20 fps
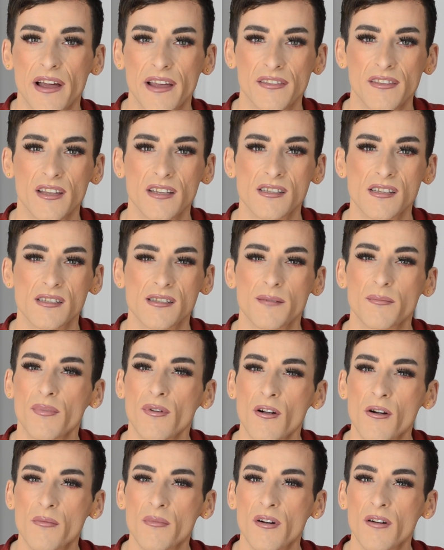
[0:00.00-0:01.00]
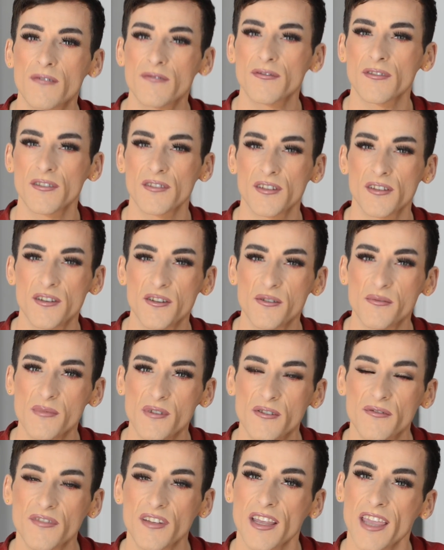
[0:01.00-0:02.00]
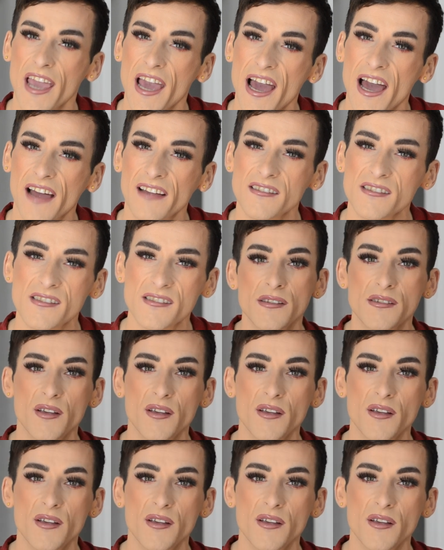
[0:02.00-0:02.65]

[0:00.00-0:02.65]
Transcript: and this is a promo for the new movie Cats.